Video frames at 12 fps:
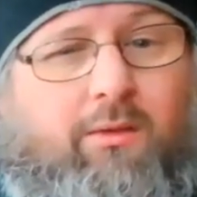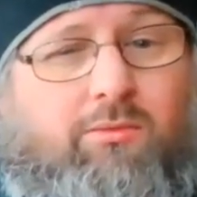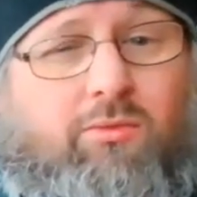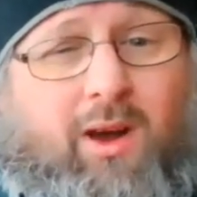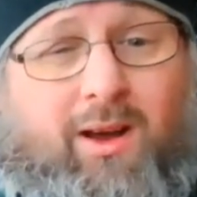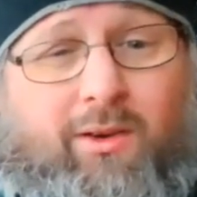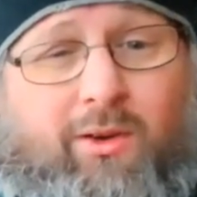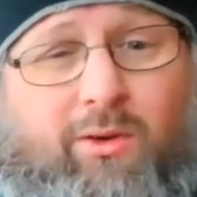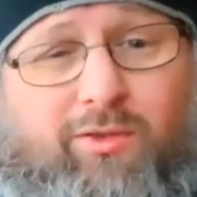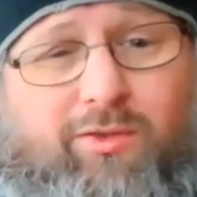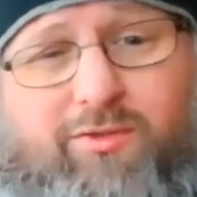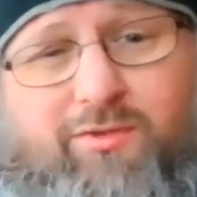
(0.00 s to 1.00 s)
rounded
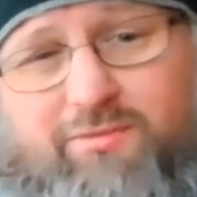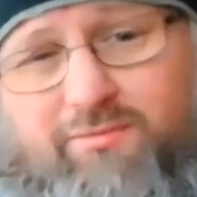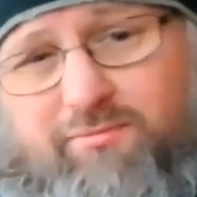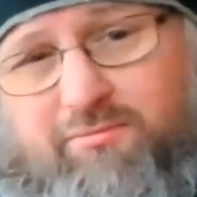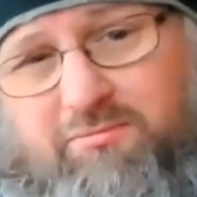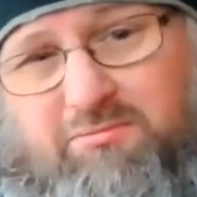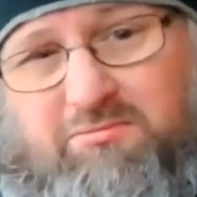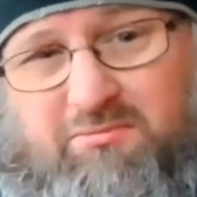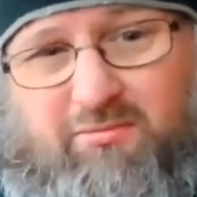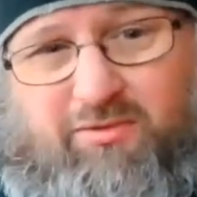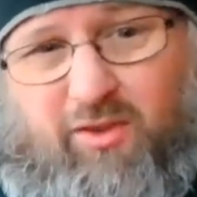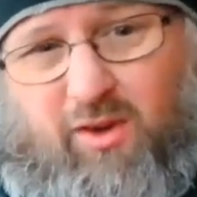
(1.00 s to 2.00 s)
off
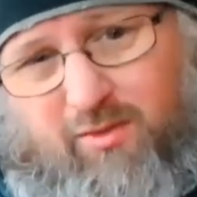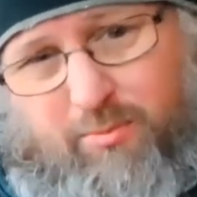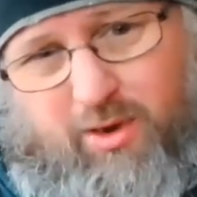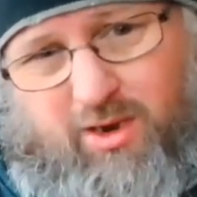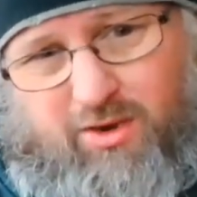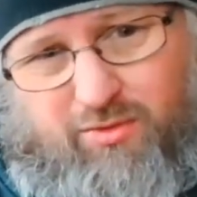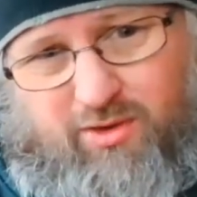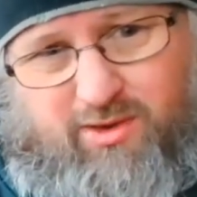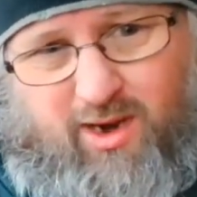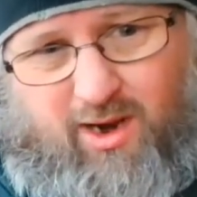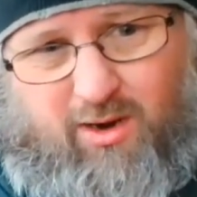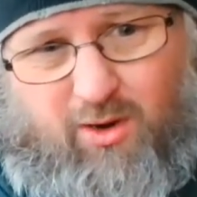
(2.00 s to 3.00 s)
5 beers for a
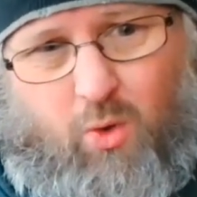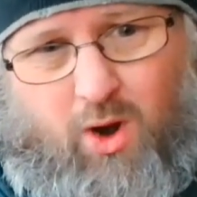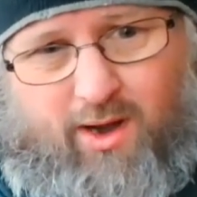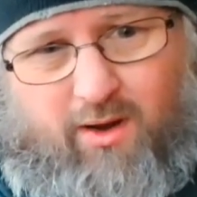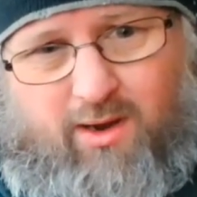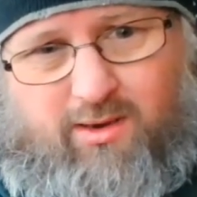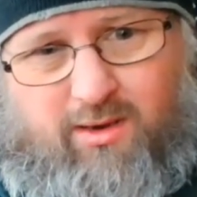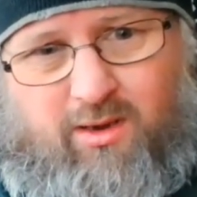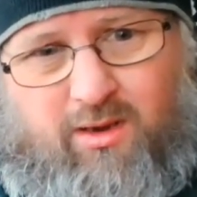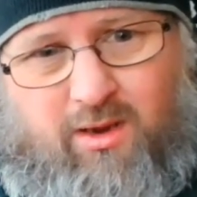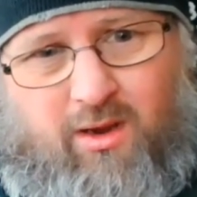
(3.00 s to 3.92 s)
tenner quite nicely.